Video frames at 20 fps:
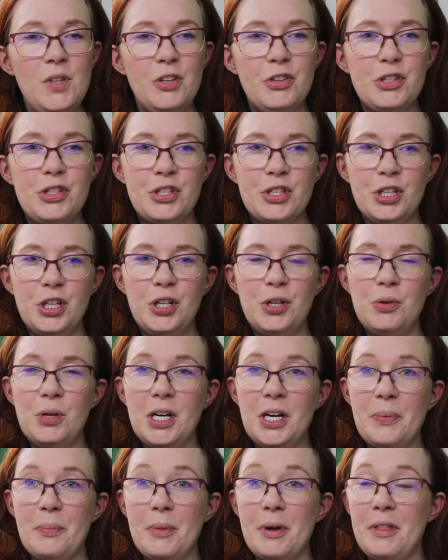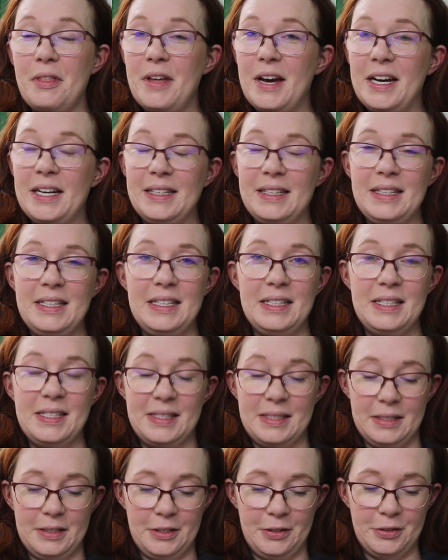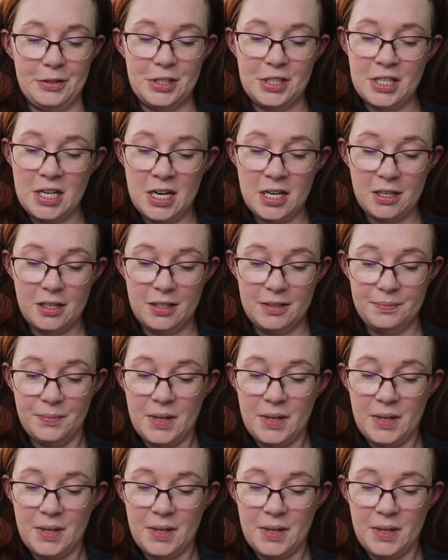So that needs another sock.